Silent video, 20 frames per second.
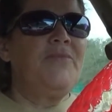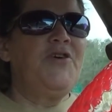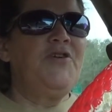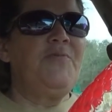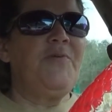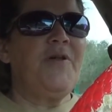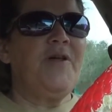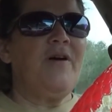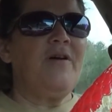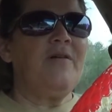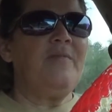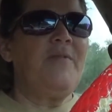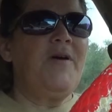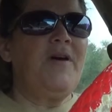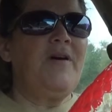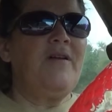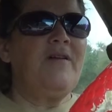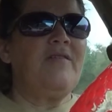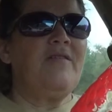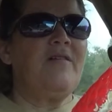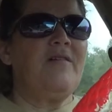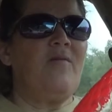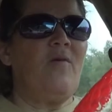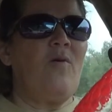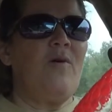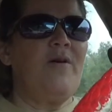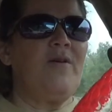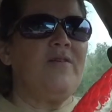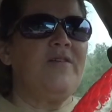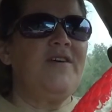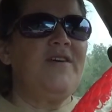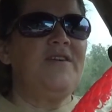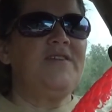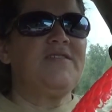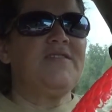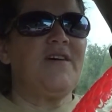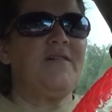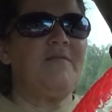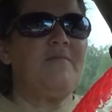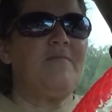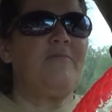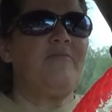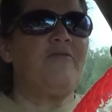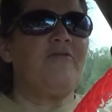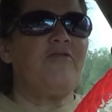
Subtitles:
you plug them in, and the oil heats up